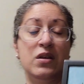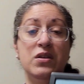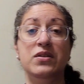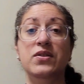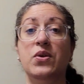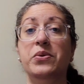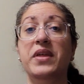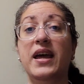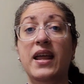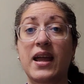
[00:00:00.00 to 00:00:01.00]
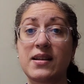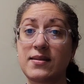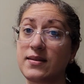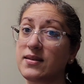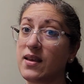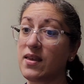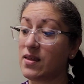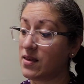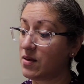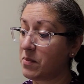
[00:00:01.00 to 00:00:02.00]
So that ends
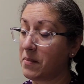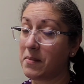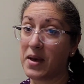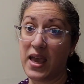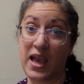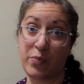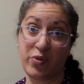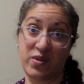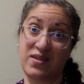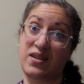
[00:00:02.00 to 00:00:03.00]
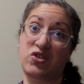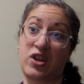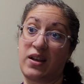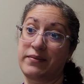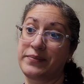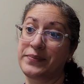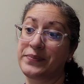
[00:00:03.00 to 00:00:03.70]
my April stitching.